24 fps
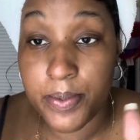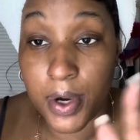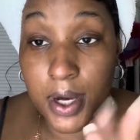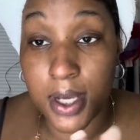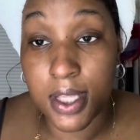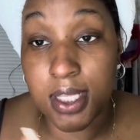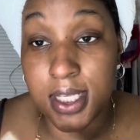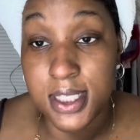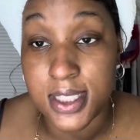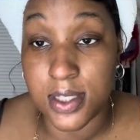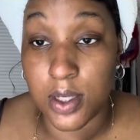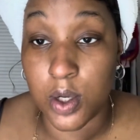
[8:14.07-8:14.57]

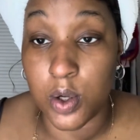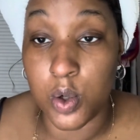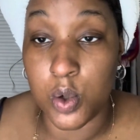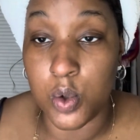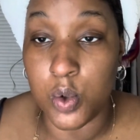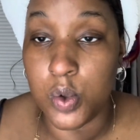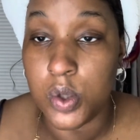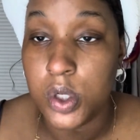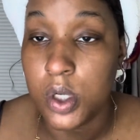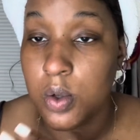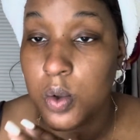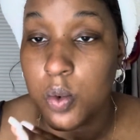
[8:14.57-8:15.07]
on its
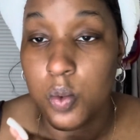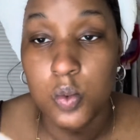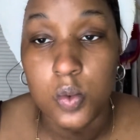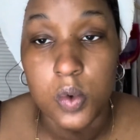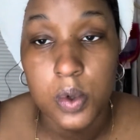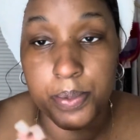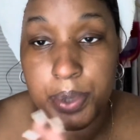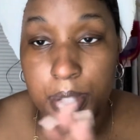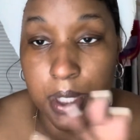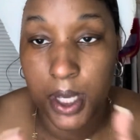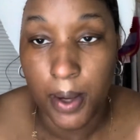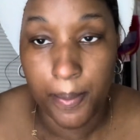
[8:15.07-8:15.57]
own will
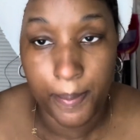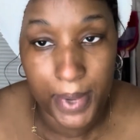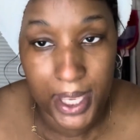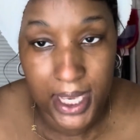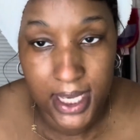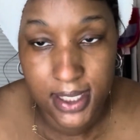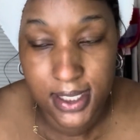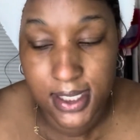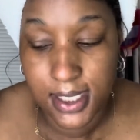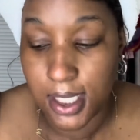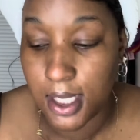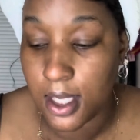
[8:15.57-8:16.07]
be
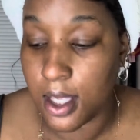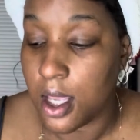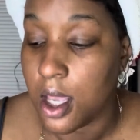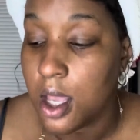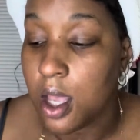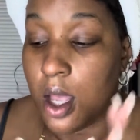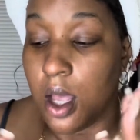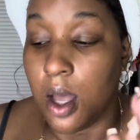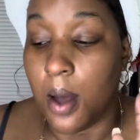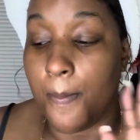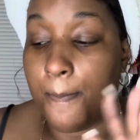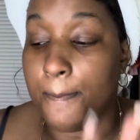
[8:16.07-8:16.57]
amazing,
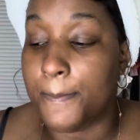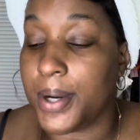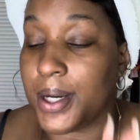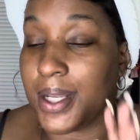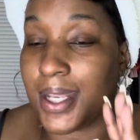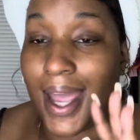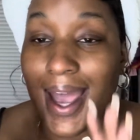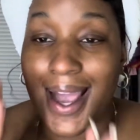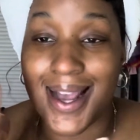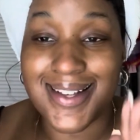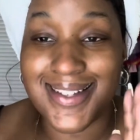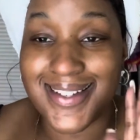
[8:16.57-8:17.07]
but
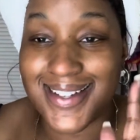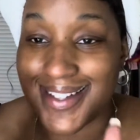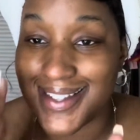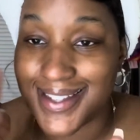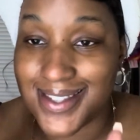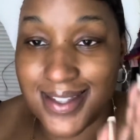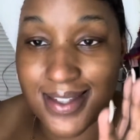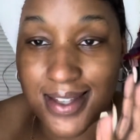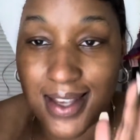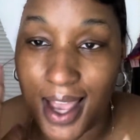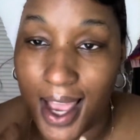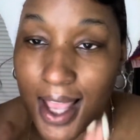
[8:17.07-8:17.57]
I
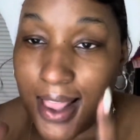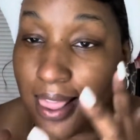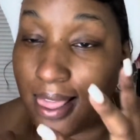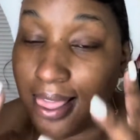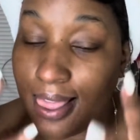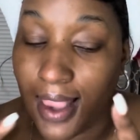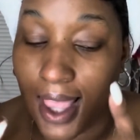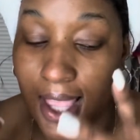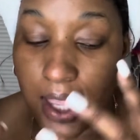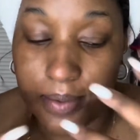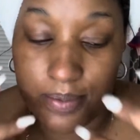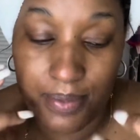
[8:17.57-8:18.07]

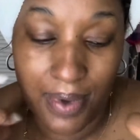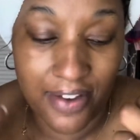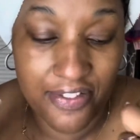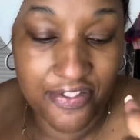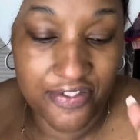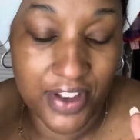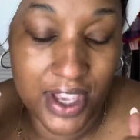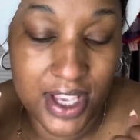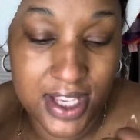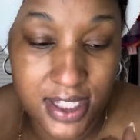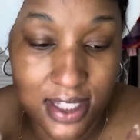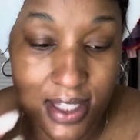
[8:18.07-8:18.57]
like my
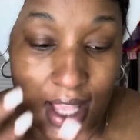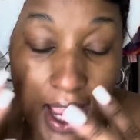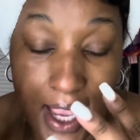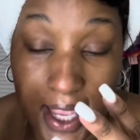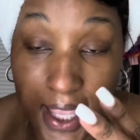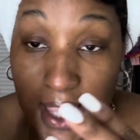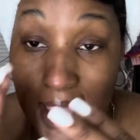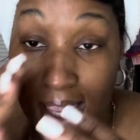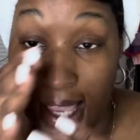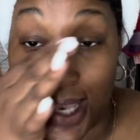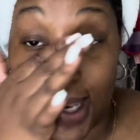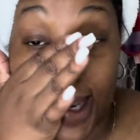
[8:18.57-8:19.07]
face. I
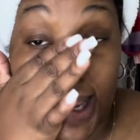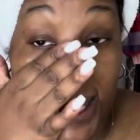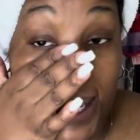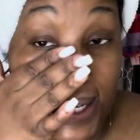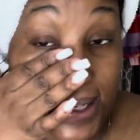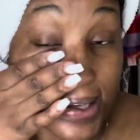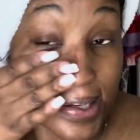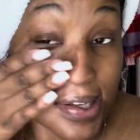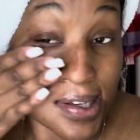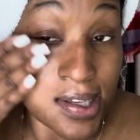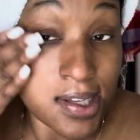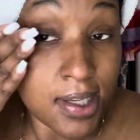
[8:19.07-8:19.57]
cannot,
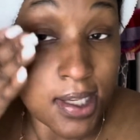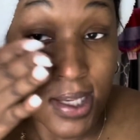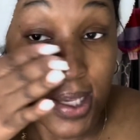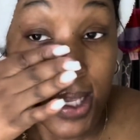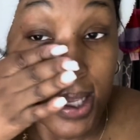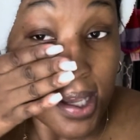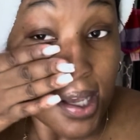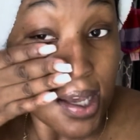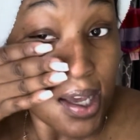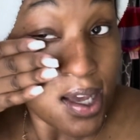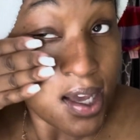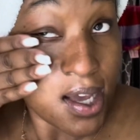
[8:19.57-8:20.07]

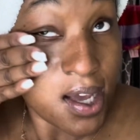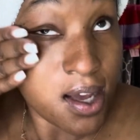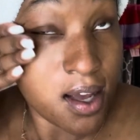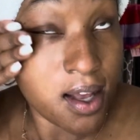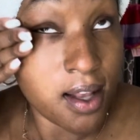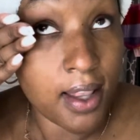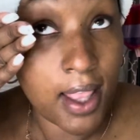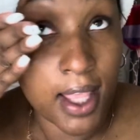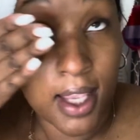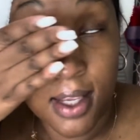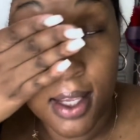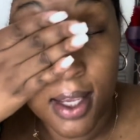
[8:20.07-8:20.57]

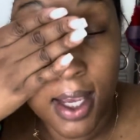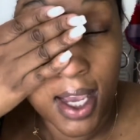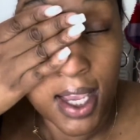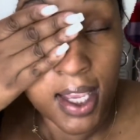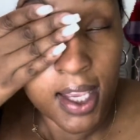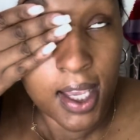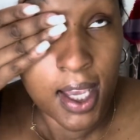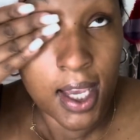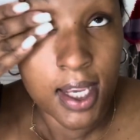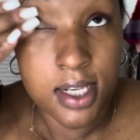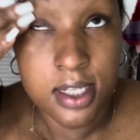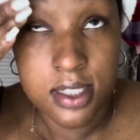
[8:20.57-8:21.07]
like,
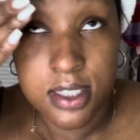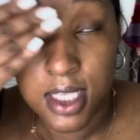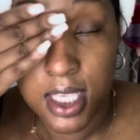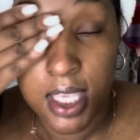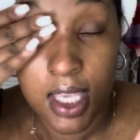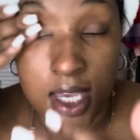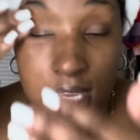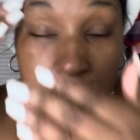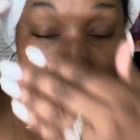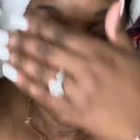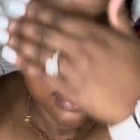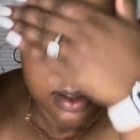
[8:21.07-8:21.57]
I just
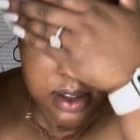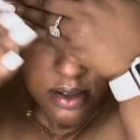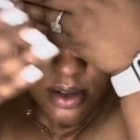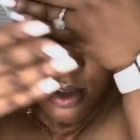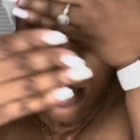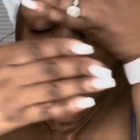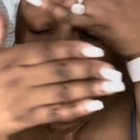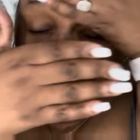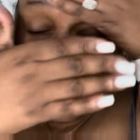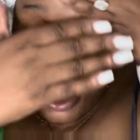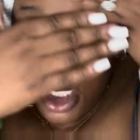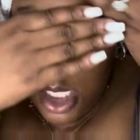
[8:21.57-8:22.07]
can't
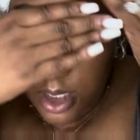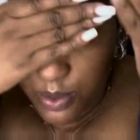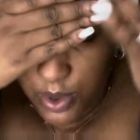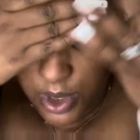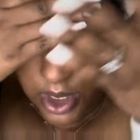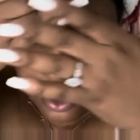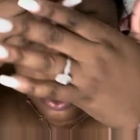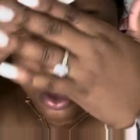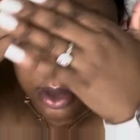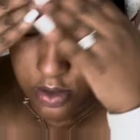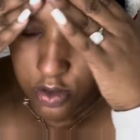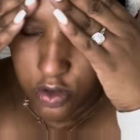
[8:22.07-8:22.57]
deal with
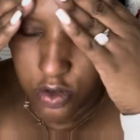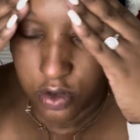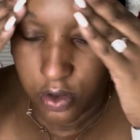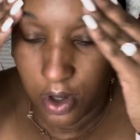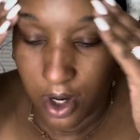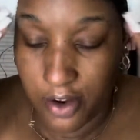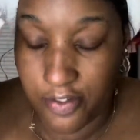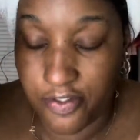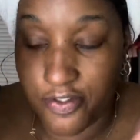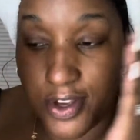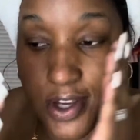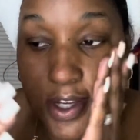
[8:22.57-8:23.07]

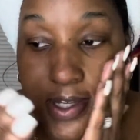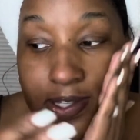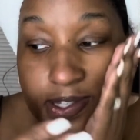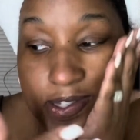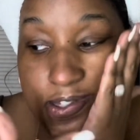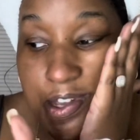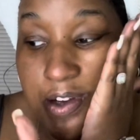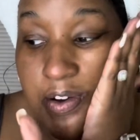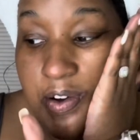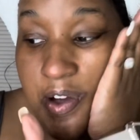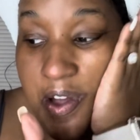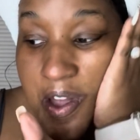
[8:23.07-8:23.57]
dry face.
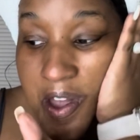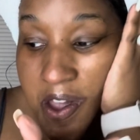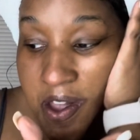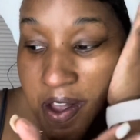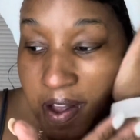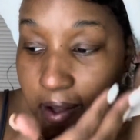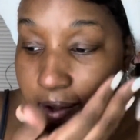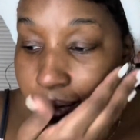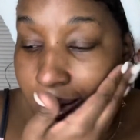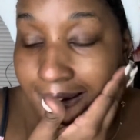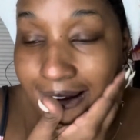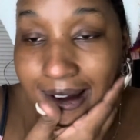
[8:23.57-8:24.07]
So
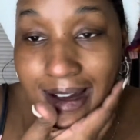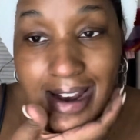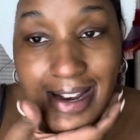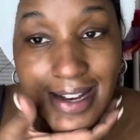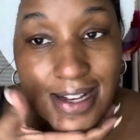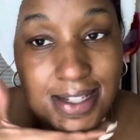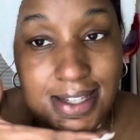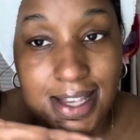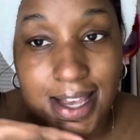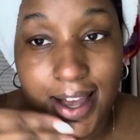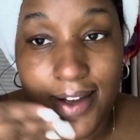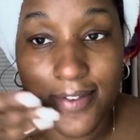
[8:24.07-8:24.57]
I
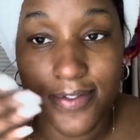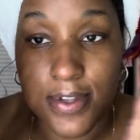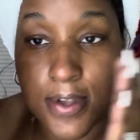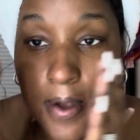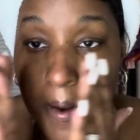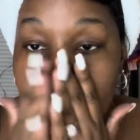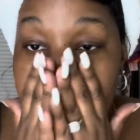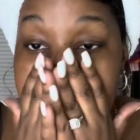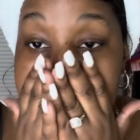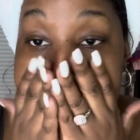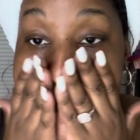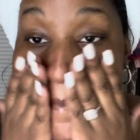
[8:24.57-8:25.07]
just have
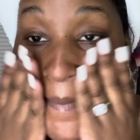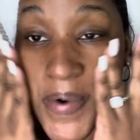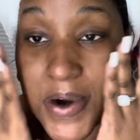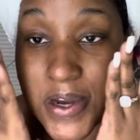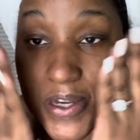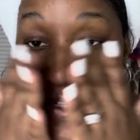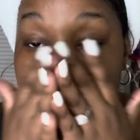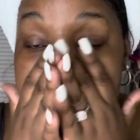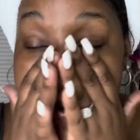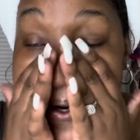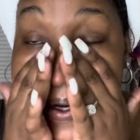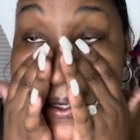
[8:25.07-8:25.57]
to
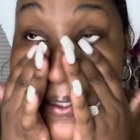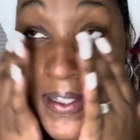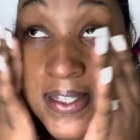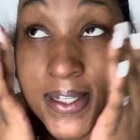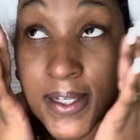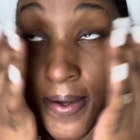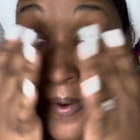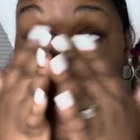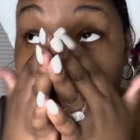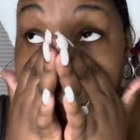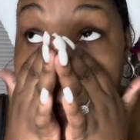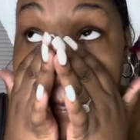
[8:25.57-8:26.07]
moisturize it.